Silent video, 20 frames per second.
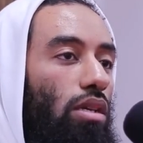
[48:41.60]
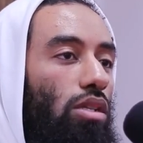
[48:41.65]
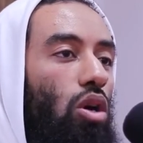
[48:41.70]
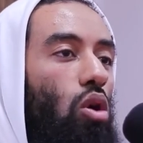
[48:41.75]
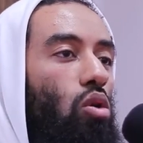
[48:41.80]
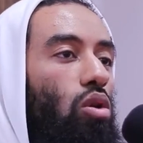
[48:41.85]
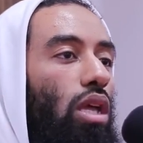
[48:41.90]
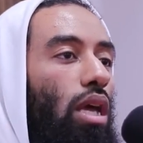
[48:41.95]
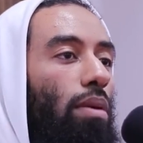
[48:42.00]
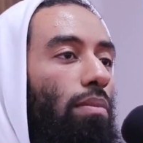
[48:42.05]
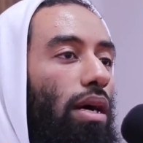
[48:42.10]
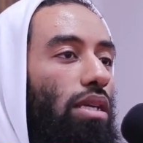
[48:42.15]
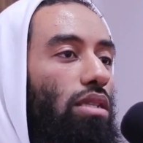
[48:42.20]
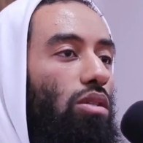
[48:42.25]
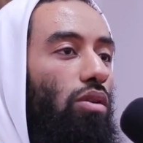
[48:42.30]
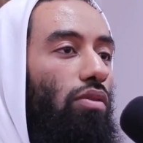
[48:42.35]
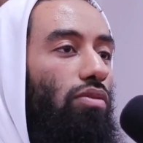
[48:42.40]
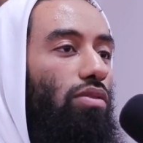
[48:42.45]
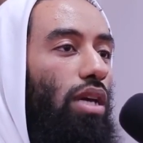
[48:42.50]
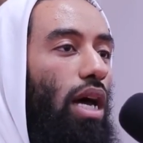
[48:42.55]
It's only a
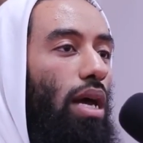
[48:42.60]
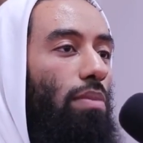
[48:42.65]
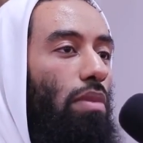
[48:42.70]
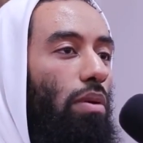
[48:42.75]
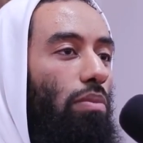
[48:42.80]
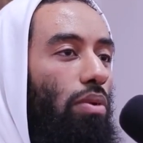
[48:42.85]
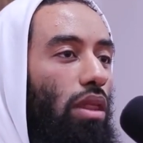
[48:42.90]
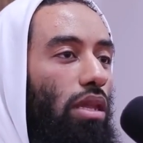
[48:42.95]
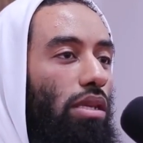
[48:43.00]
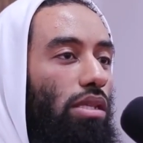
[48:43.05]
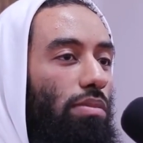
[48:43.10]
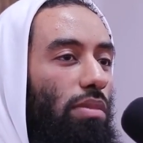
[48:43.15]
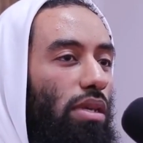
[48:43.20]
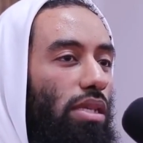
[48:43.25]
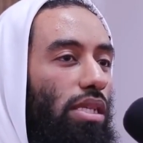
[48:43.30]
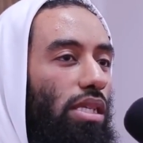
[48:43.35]
matter of time, my brothers and my